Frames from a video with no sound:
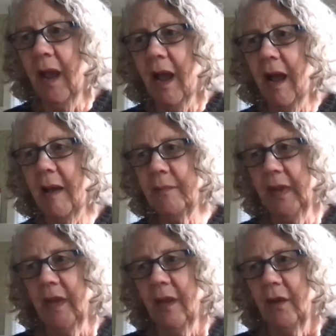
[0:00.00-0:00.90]

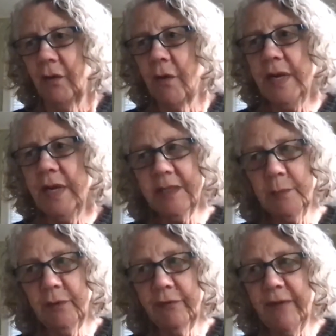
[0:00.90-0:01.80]
Ronit is a
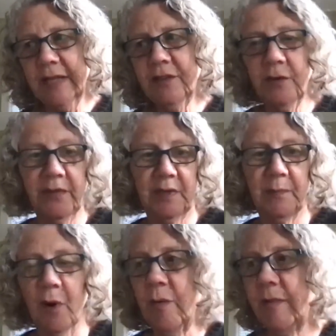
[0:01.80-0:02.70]
professor in the
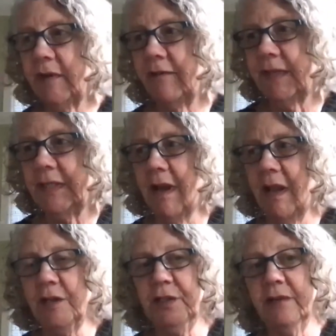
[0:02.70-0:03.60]
Department of
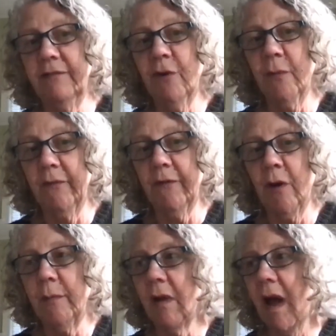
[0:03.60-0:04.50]
Physiology and
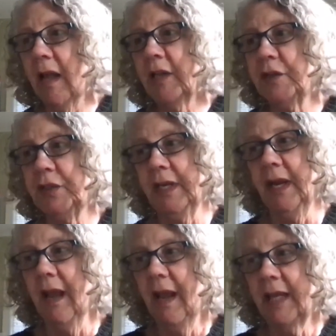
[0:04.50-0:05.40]
Pharmacology
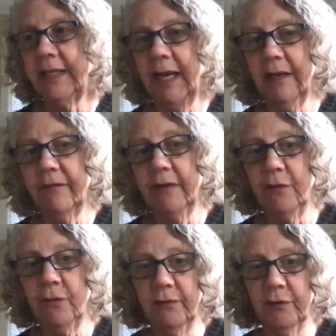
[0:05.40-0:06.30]
at Tel Aviv
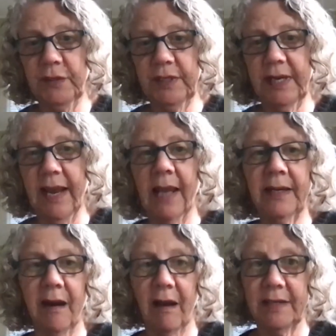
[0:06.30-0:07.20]
University and
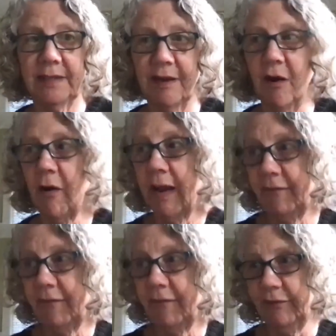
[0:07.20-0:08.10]
an ICRF
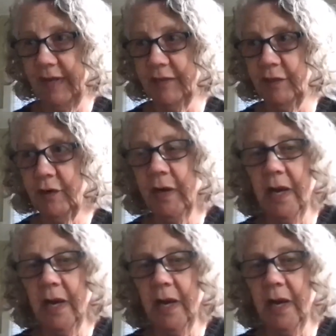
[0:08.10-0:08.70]
professor.